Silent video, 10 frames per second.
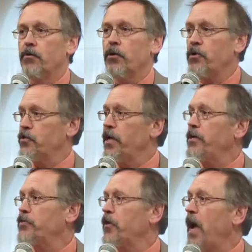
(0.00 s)
So does
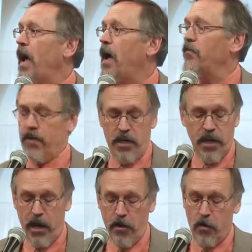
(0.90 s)
nature have
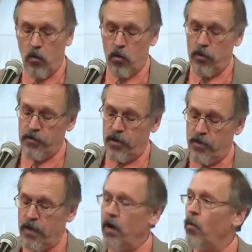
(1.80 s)
inherent worth
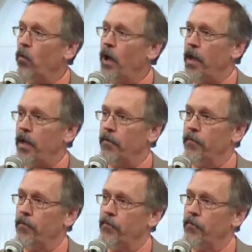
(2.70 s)
in that way?